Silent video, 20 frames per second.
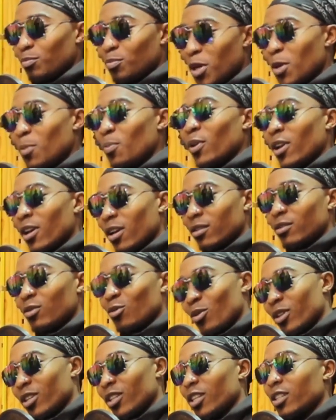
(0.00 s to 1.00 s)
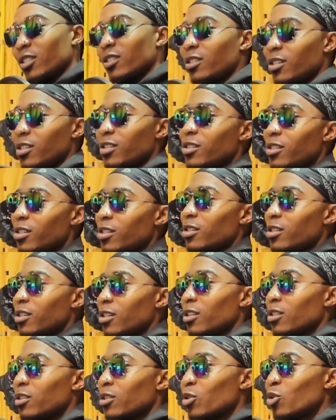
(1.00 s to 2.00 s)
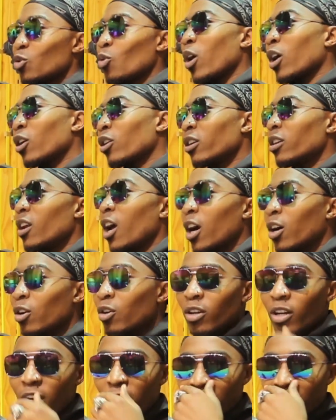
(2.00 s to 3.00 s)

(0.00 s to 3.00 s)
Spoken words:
people are doing this. So I could